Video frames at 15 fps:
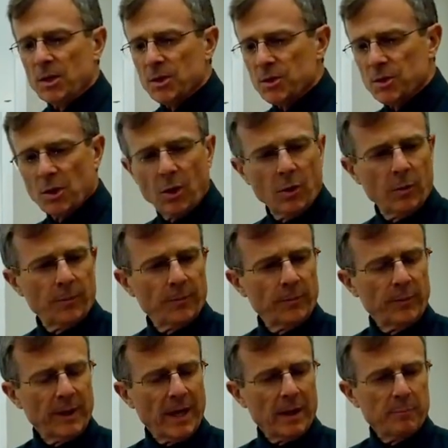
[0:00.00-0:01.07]
So
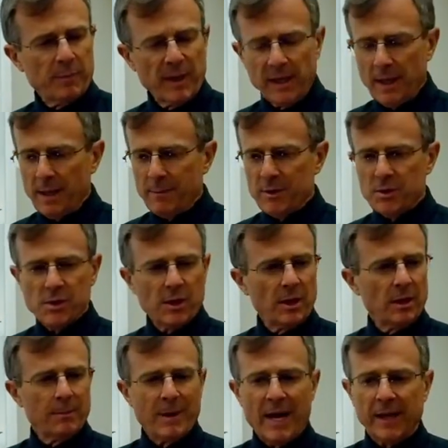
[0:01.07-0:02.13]
we got a big image
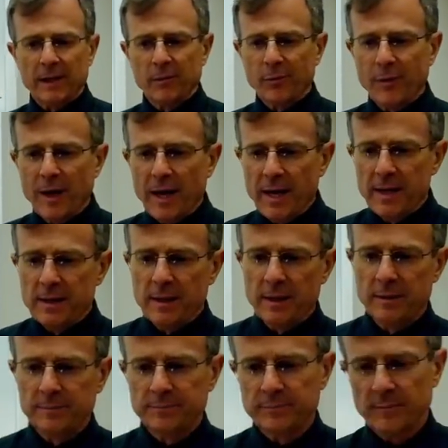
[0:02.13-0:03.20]
here, magnified,
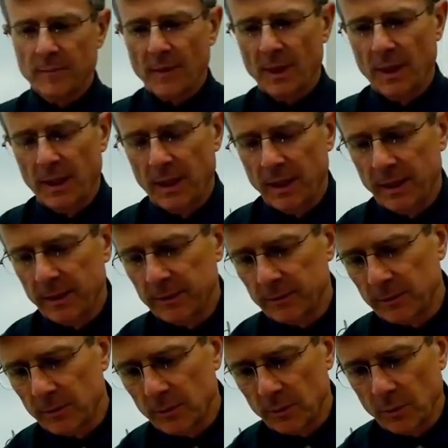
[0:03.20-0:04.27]
uh,
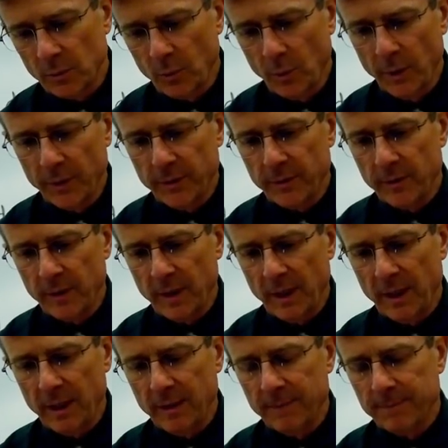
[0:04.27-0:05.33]
with
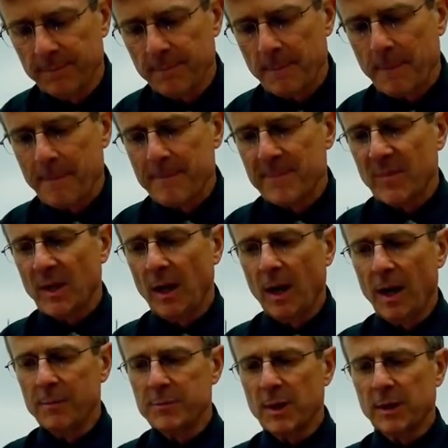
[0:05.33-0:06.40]
the
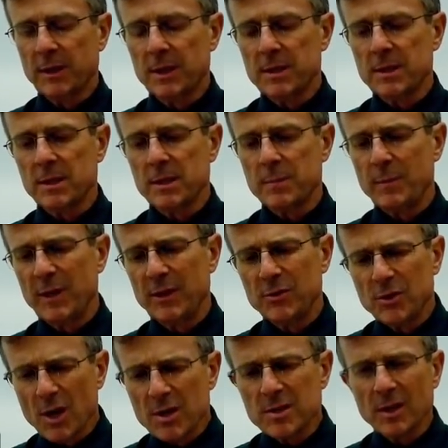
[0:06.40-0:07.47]
object distance being
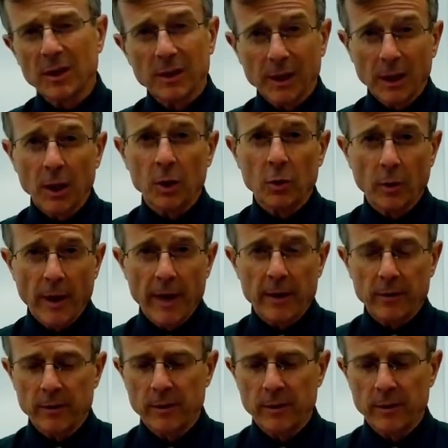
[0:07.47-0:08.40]
just a little greater